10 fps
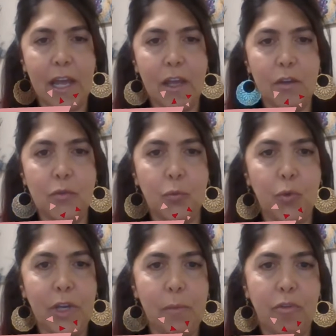and
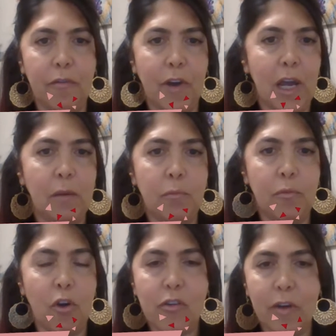we provide
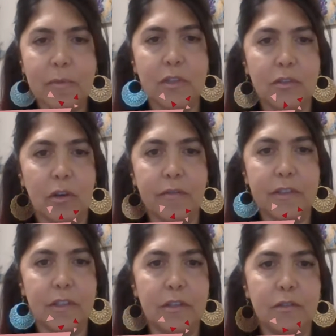programs and
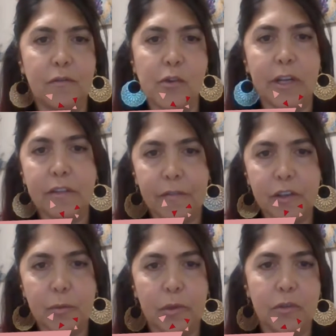services for
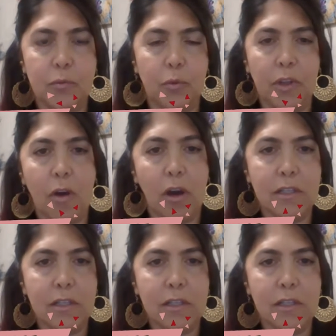individuals with